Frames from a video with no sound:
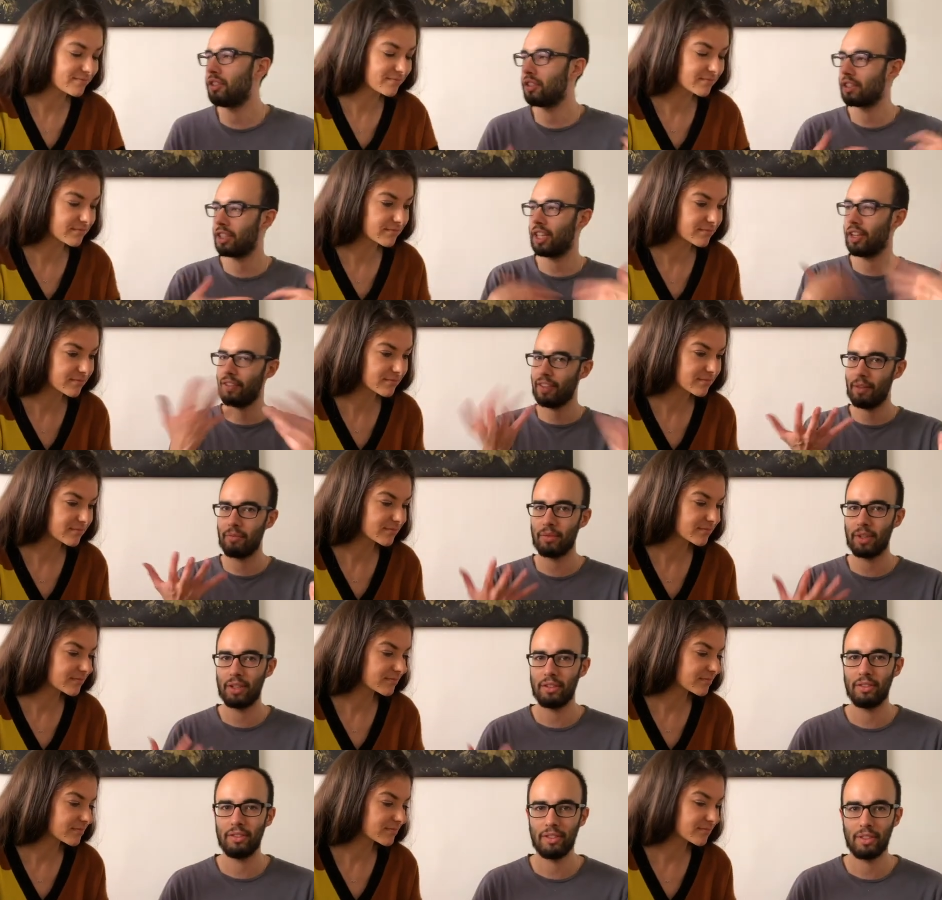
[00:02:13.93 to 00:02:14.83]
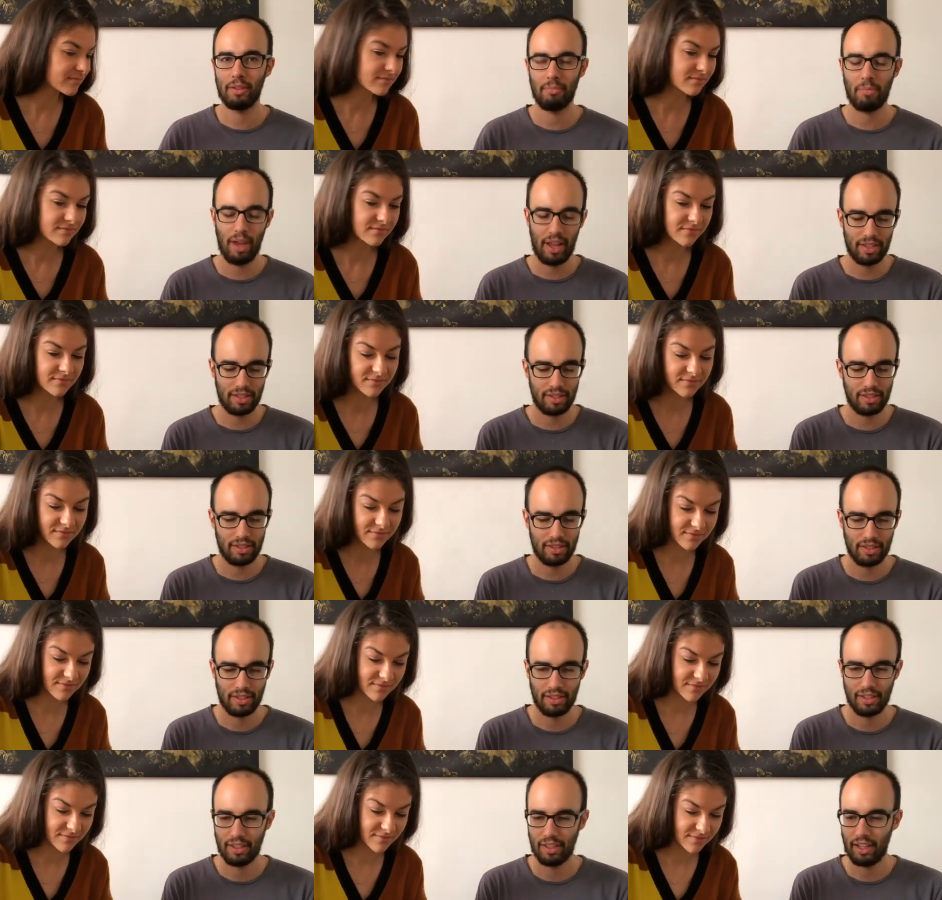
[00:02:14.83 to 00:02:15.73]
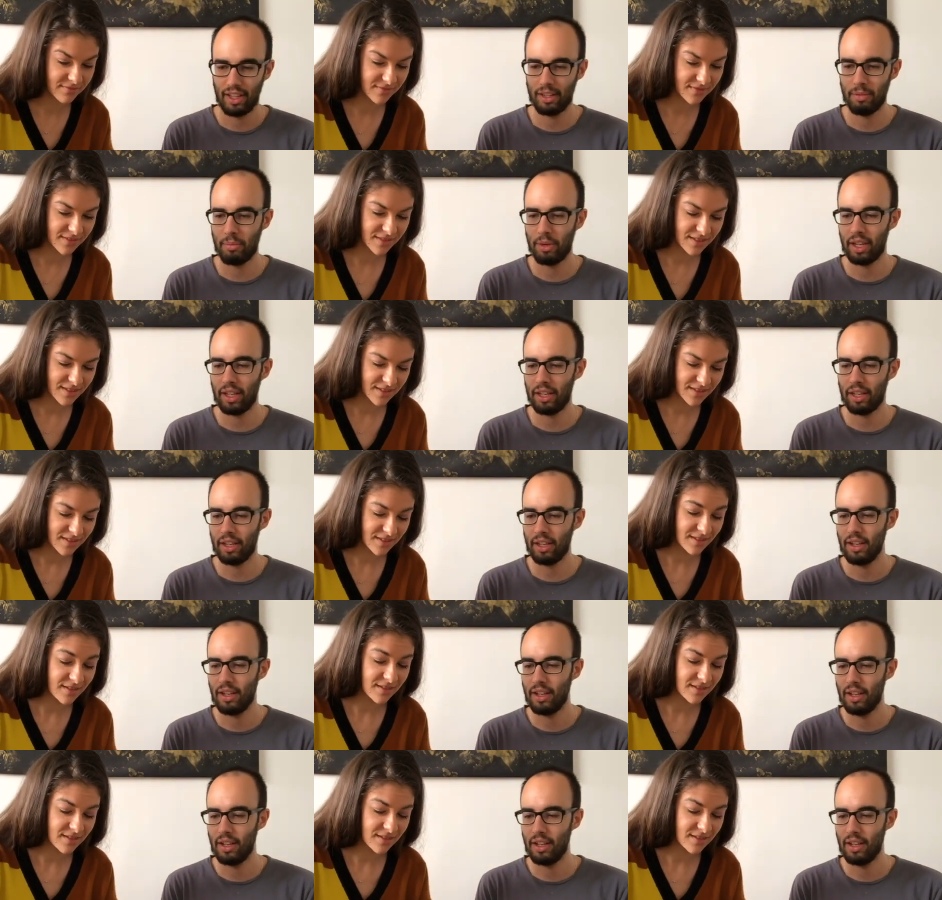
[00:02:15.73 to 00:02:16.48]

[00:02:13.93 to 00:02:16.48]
Speaker 1: just give them, you know, the best. At the beginning.